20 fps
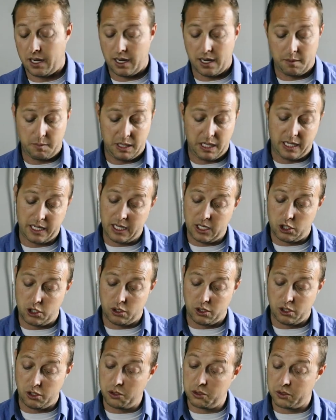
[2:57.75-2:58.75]
I mean, I guess
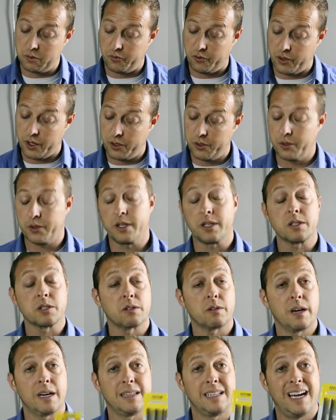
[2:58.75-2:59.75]
you could use them for other
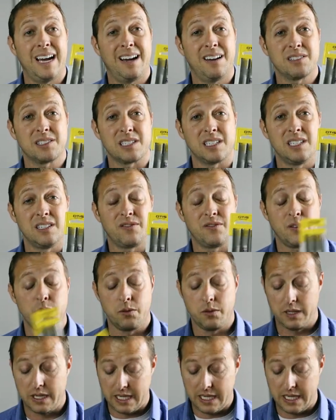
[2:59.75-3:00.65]
things around the house if you